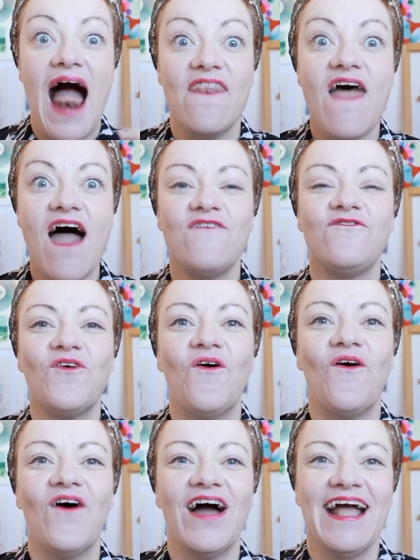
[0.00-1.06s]
and
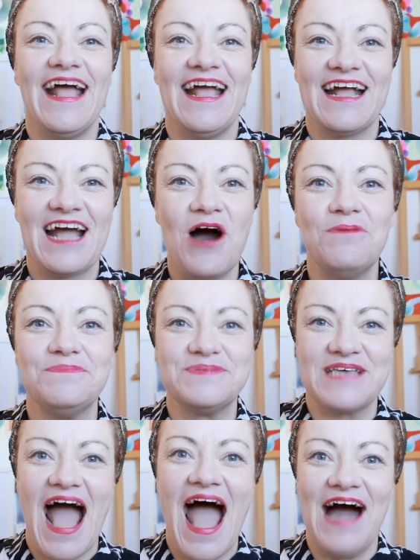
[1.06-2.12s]
therefore it
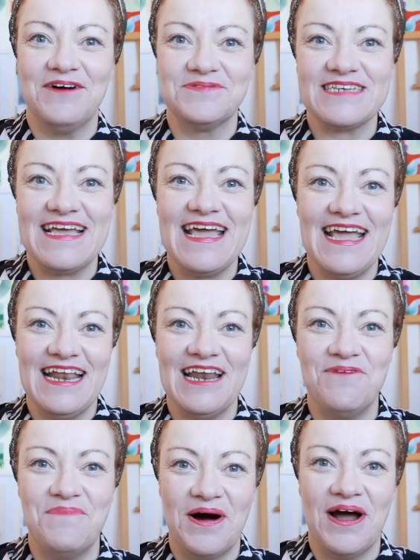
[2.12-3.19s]
comes out
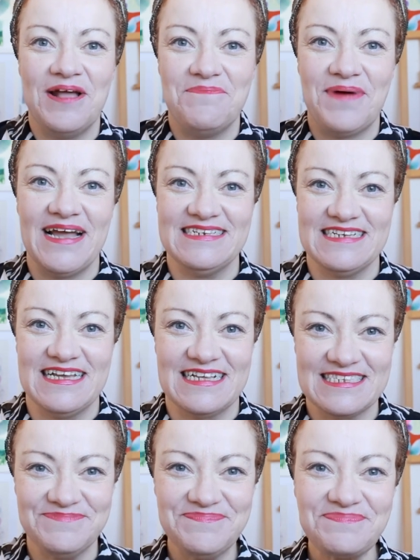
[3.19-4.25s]
in my
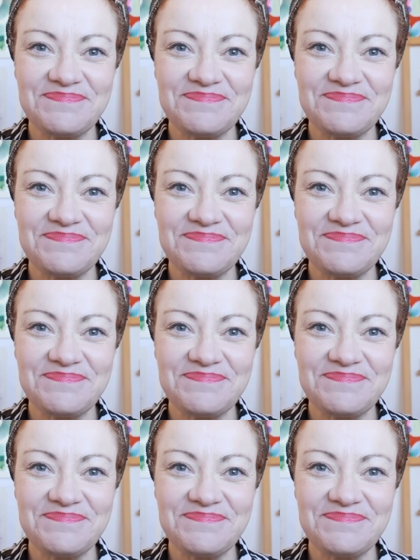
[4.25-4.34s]
paintings.